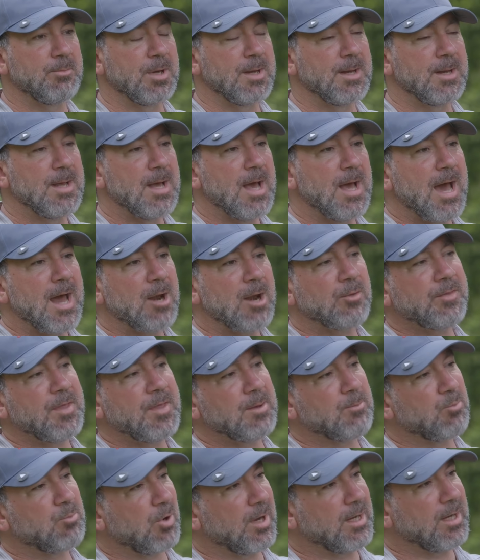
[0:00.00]
But I don't
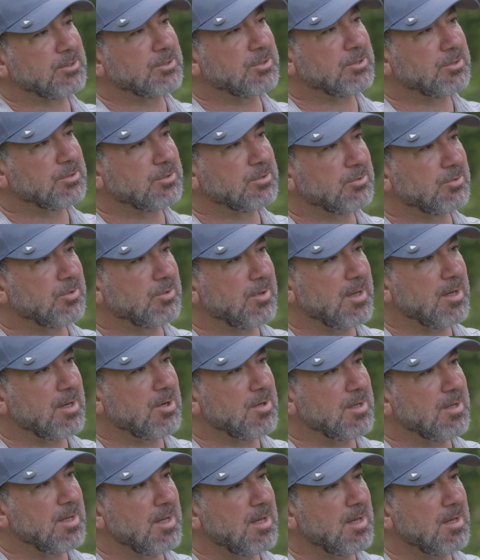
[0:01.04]
think branches are there
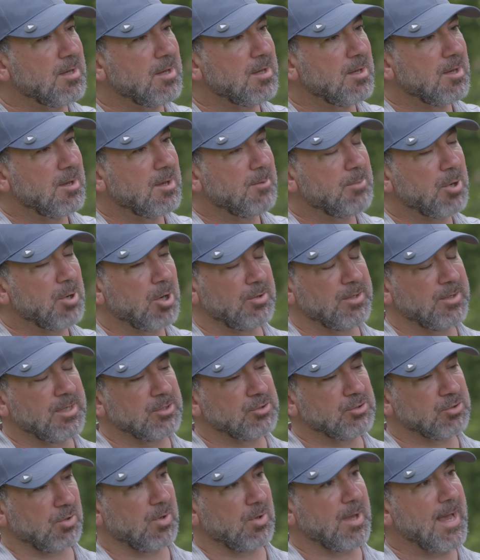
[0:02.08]
yet, but our
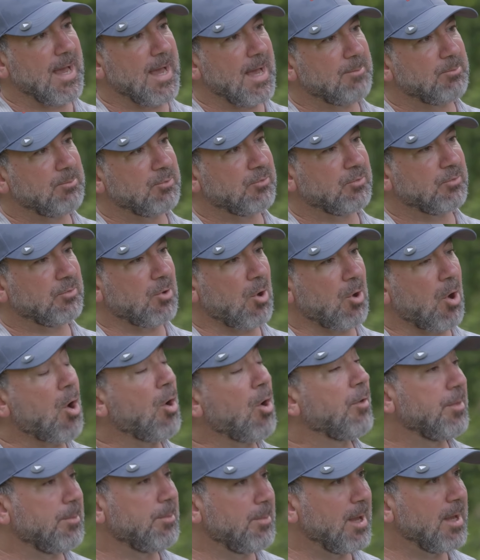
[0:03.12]
digital apps,
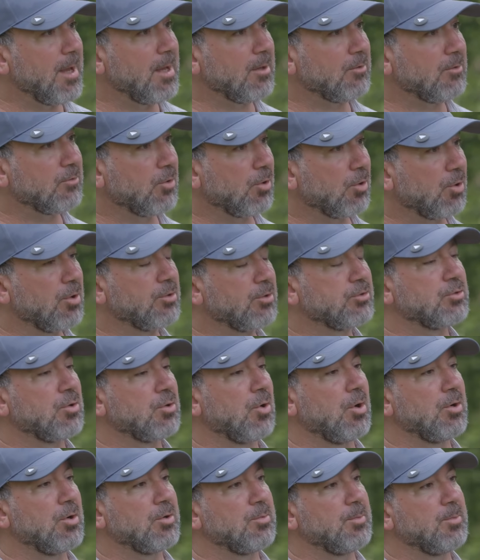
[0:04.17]
all the banks are going to
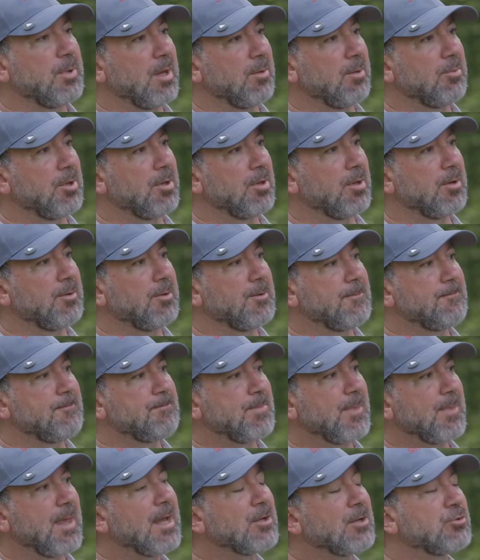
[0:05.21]
start to be able to
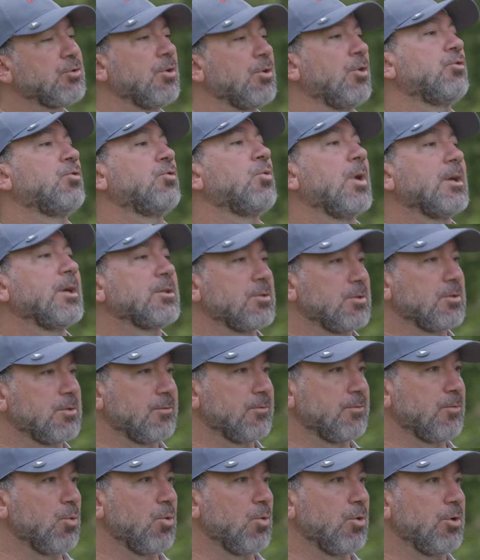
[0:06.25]
answer those questions
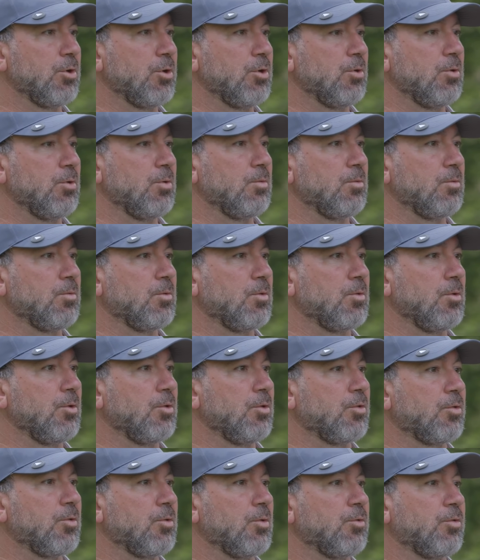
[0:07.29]
for you
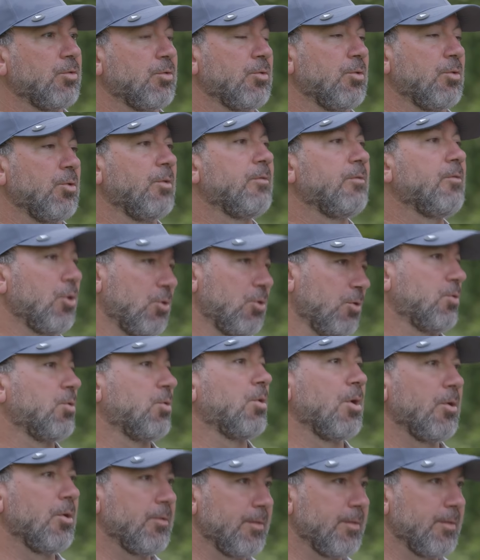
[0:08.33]
through a vertical on